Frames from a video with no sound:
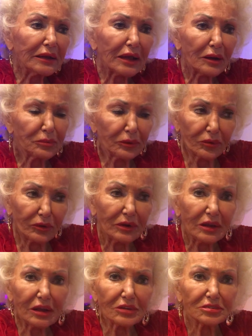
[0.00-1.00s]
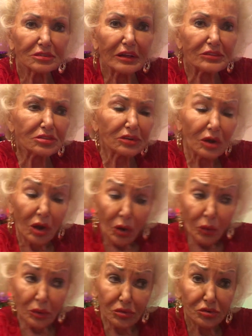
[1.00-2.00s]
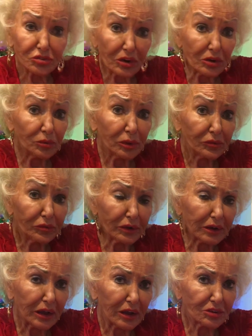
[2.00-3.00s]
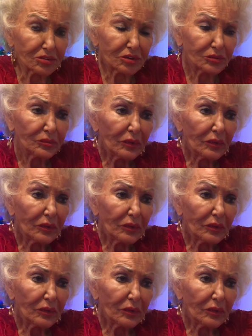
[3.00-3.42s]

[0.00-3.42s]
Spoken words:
Capricorn, it's Leslee with your January forecast.